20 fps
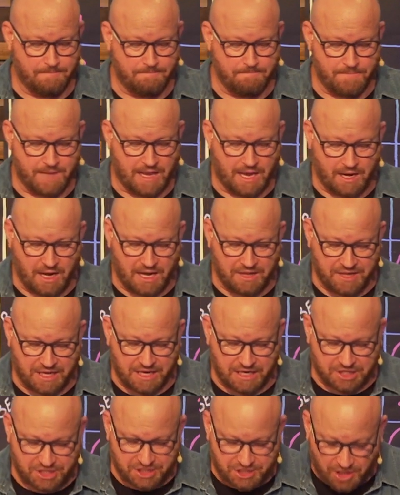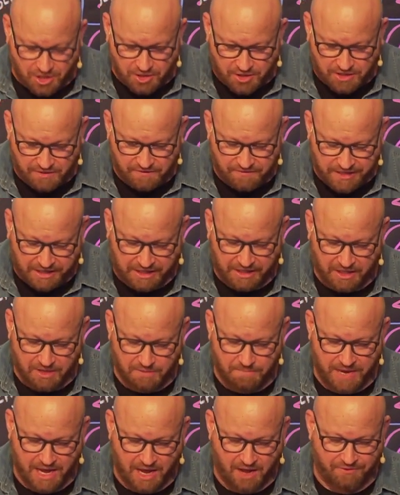And I think it's so convicting and
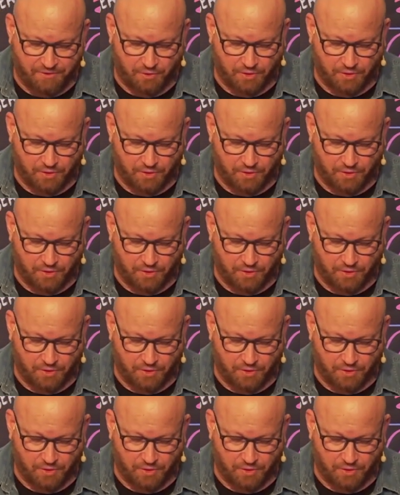powerful.